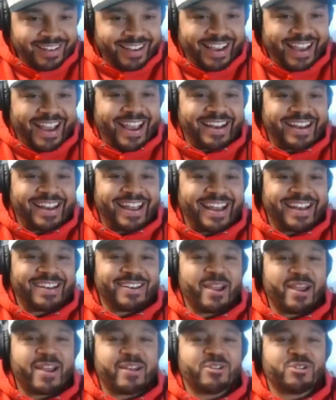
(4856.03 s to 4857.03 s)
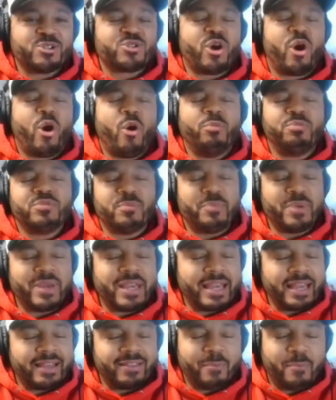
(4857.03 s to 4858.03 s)
and just hope to
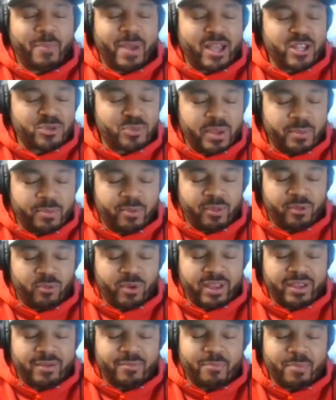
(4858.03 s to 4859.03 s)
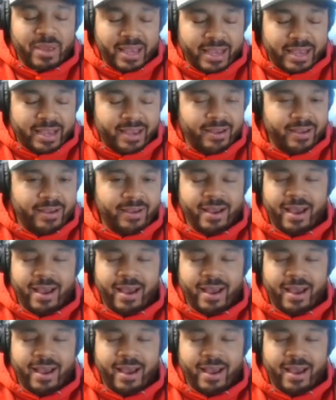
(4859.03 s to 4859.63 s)
be the best people that we can be